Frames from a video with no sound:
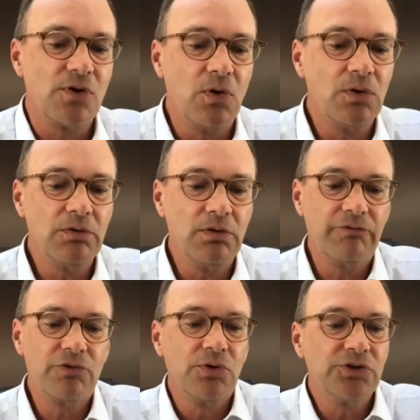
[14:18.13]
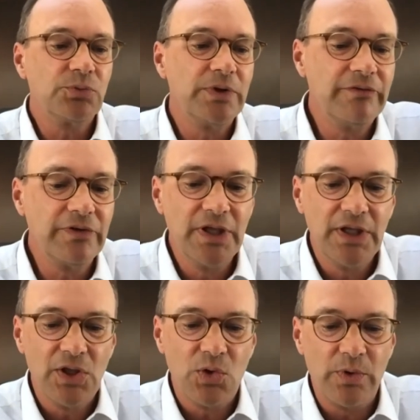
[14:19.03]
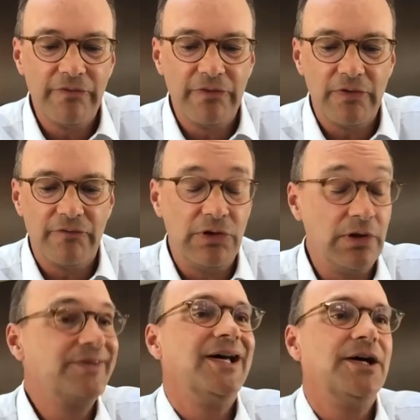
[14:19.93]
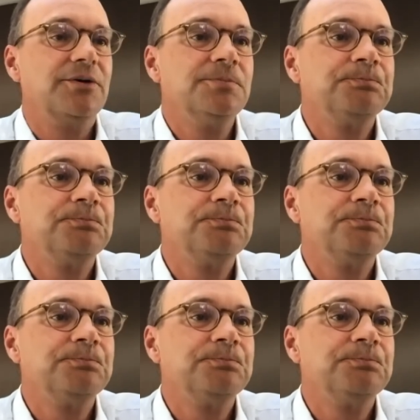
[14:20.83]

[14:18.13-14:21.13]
of course with the lockdown,